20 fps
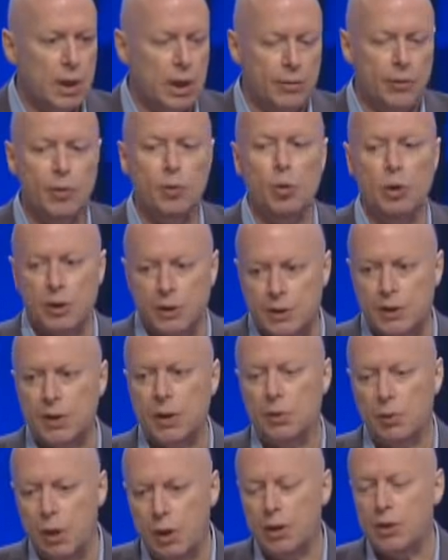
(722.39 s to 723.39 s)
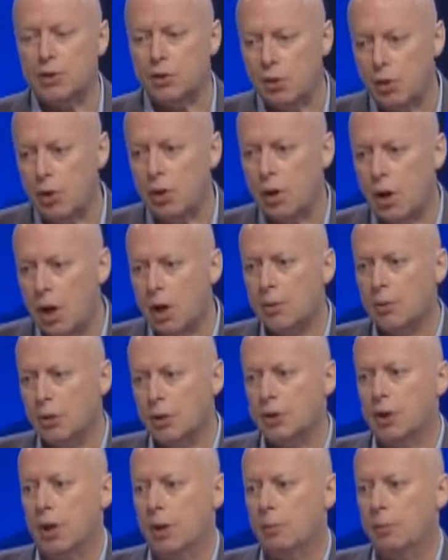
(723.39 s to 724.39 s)
If you want to see a really strong
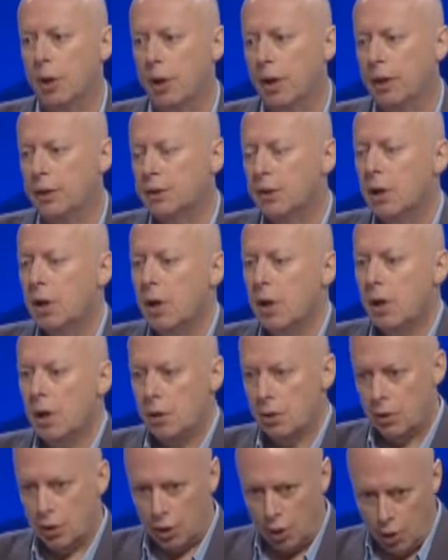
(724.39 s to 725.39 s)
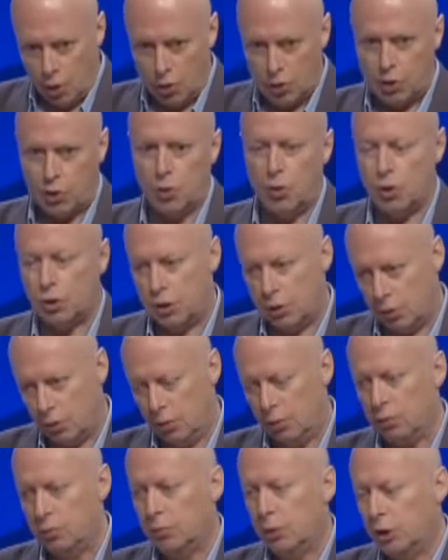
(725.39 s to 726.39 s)
argument take place, go and talk
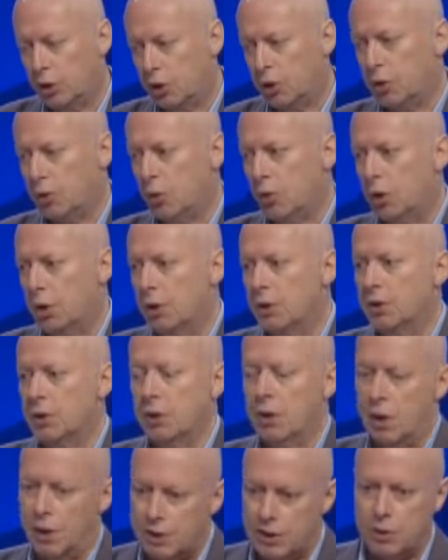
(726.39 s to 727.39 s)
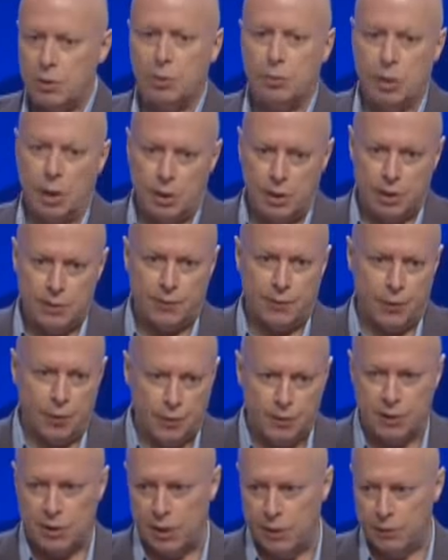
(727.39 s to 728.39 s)
to Richard Dawkins and ask him about his
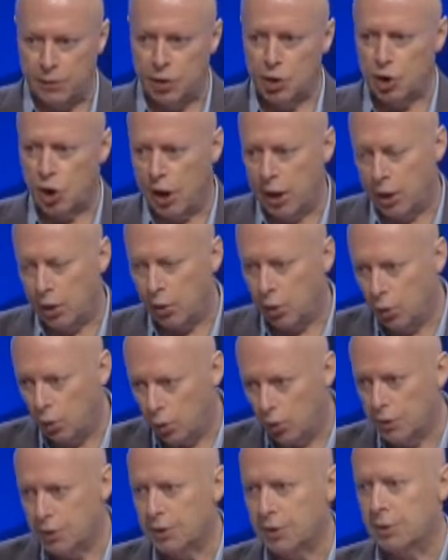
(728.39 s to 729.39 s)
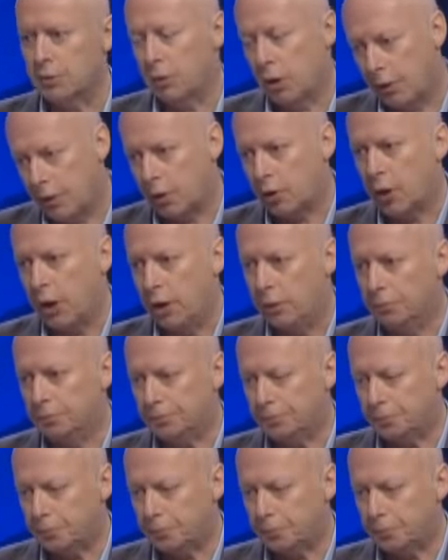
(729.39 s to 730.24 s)
view of Stephen Jay Gould's, another great